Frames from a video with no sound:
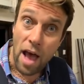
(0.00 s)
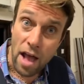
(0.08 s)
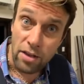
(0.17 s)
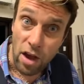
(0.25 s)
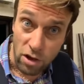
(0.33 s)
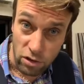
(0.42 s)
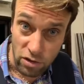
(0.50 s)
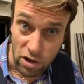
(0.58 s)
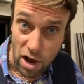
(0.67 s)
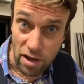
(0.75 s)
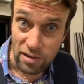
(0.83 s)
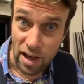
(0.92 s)
And I'd just
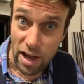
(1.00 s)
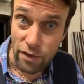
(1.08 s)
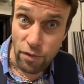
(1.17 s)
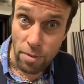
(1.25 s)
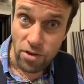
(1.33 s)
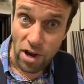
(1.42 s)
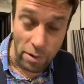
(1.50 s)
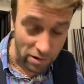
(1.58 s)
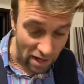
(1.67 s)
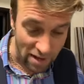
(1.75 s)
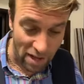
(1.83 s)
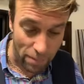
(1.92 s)
like to say from the
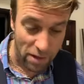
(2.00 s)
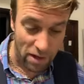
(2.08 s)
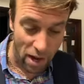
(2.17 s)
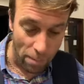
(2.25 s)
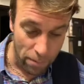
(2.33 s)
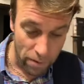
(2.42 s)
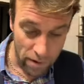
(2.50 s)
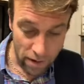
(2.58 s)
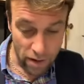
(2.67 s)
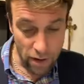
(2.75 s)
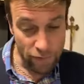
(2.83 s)
Jaywick Happy Club,